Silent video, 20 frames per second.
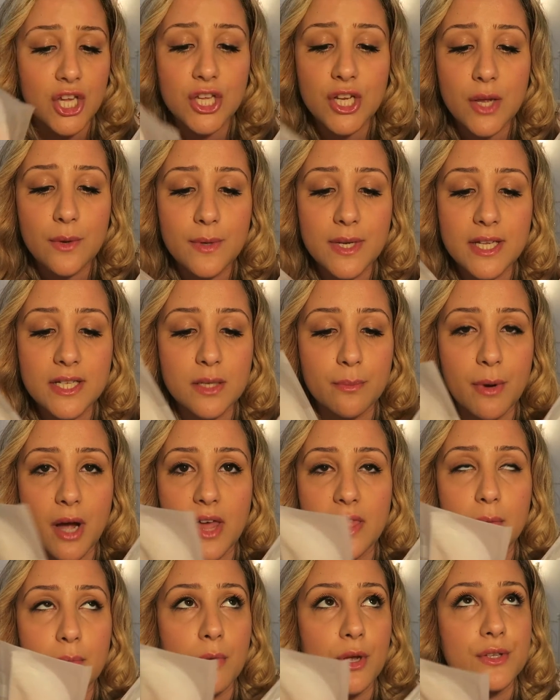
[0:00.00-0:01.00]
You don't need to
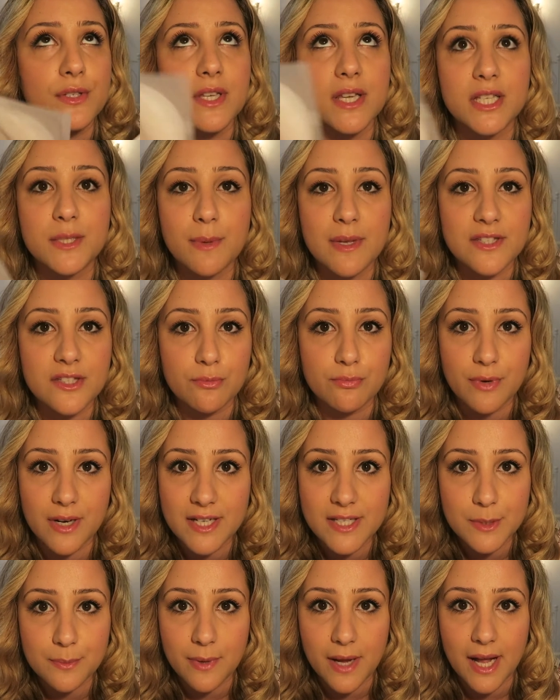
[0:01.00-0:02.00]
buy the most expensive
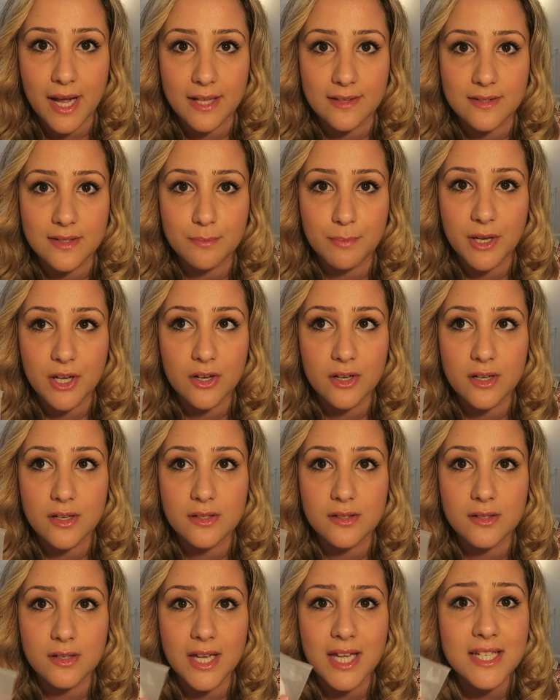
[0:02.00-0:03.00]
breast pads
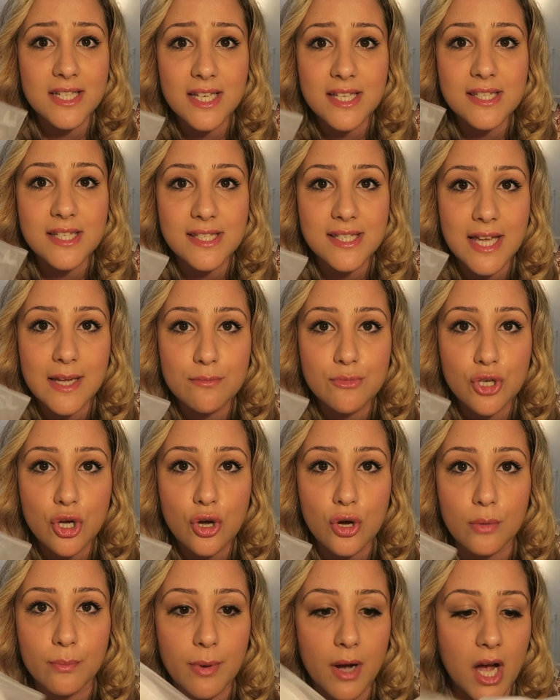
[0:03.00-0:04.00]
because it does the same
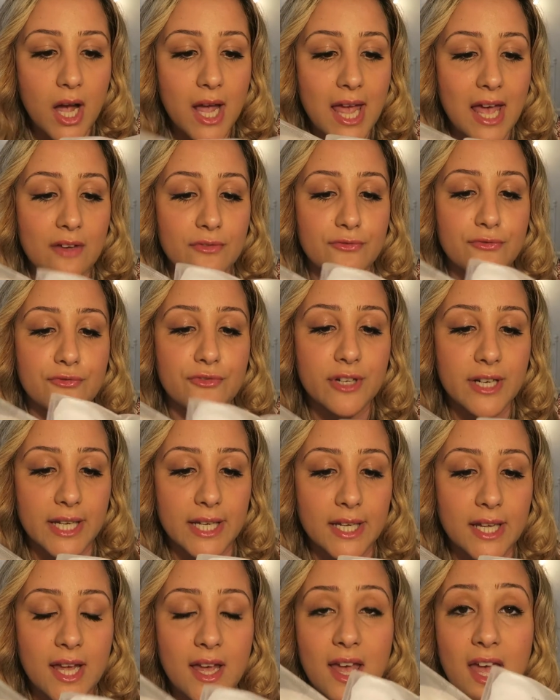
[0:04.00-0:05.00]
job. I have
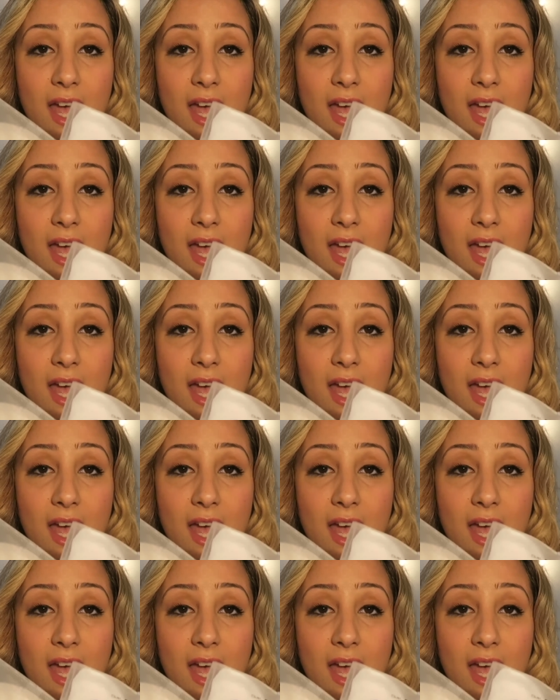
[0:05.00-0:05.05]
3,